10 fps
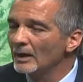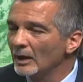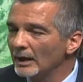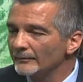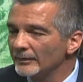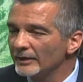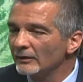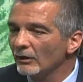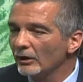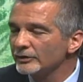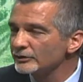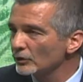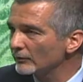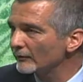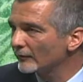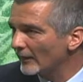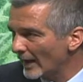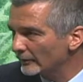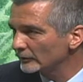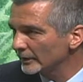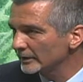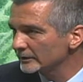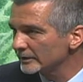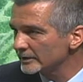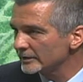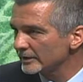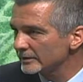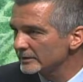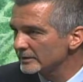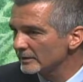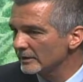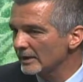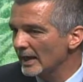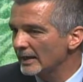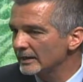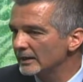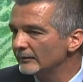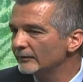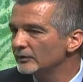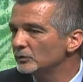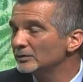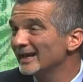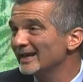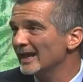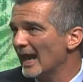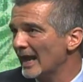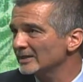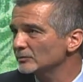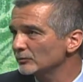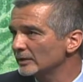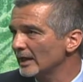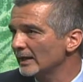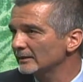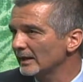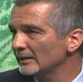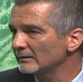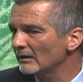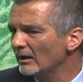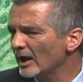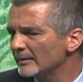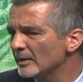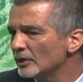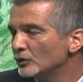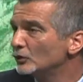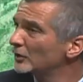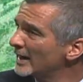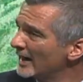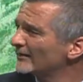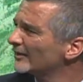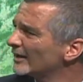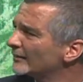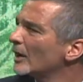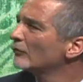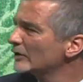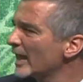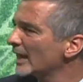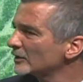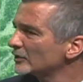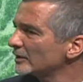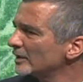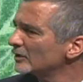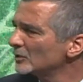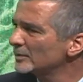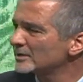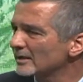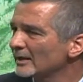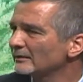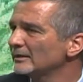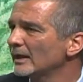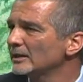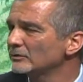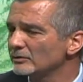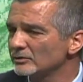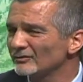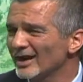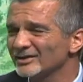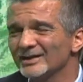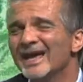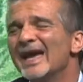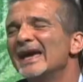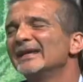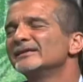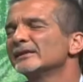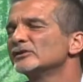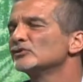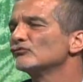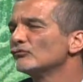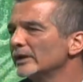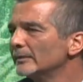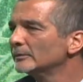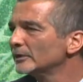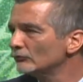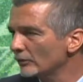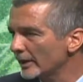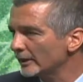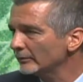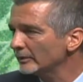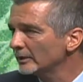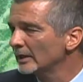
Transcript: Um, there are certain viral illnesses that, if you take aspirin at that time, you could have um, a reaction, and it could be slightly dangerous reaction. It is extremely rare.